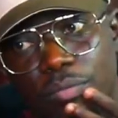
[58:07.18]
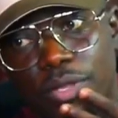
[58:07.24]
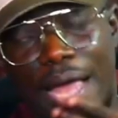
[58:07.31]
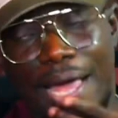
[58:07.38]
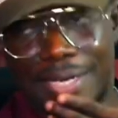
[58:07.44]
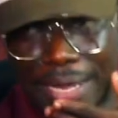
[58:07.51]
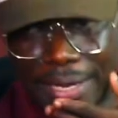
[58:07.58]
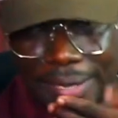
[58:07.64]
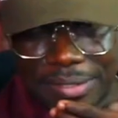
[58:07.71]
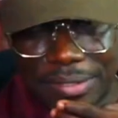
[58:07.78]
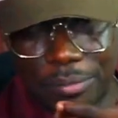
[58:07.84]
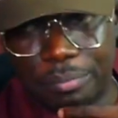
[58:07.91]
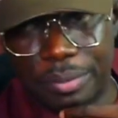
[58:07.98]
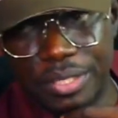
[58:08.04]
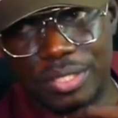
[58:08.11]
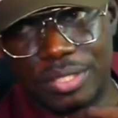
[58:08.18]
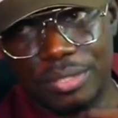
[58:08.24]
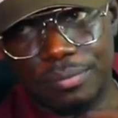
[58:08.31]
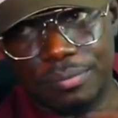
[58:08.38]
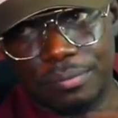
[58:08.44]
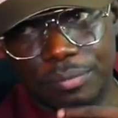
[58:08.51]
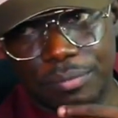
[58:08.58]
And they are getting paid.
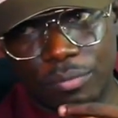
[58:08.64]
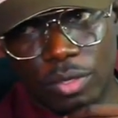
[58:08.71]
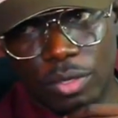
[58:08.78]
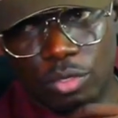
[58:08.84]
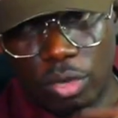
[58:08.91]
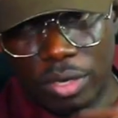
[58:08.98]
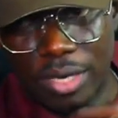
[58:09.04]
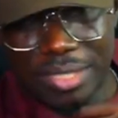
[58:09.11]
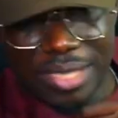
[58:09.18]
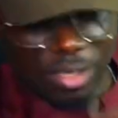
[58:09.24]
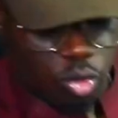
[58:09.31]
You understand?